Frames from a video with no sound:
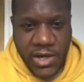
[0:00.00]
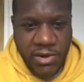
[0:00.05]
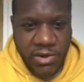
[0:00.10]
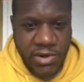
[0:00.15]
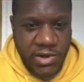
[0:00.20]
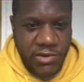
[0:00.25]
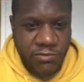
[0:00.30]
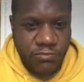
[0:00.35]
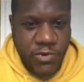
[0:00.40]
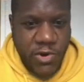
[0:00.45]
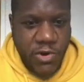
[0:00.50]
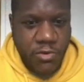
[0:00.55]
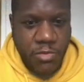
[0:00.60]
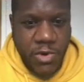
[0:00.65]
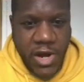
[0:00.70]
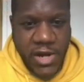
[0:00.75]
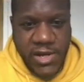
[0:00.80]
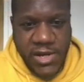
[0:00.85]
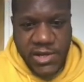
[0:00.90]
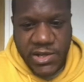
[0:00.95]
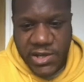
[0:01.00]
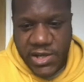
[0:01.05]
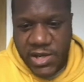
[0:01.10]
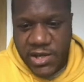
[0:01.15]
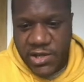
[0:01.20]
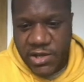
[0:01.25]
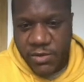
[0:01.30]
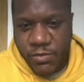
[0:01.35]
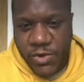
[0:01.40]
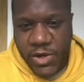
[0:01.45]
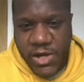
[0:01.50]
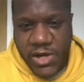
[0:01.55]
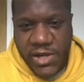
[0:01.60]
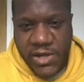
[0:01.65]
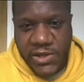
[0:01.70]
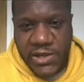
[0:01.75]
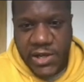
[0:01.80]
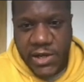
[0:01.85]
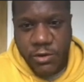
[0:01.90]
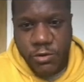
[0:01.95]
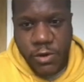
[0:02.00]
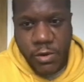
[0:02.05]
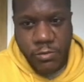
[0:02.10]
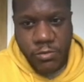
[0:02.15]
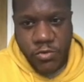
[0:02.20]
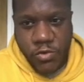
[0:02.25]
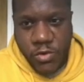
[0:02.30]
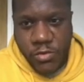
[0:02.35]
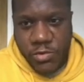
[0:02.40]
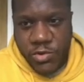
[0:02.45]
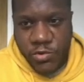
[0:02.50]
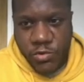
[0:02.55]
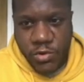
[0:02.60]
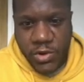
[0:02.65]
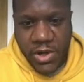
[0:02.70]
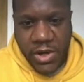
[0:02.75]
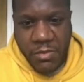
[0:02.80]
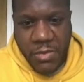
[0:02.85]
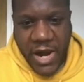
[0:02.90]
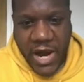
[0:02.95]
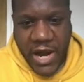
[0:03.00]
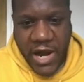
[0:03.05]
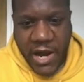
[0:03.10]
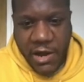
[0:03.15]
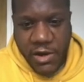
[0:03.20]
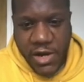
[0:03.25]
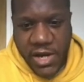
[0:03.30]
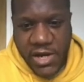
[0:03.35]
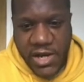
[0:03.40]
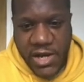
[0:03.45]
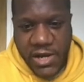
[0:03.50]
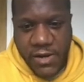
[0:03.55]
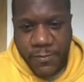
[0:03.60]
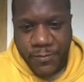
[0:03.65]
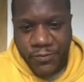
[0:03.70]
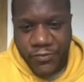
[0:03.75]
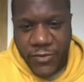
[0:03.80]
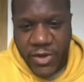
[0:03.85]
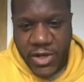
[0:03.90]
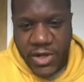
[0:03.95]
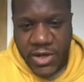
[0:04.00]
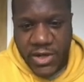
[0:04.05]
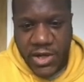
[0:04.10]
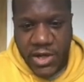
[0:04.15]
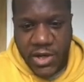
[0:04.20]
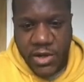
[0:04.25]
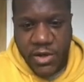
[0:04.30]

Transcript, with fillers: as well, but I did see someone in the Telegram group talking about how they did get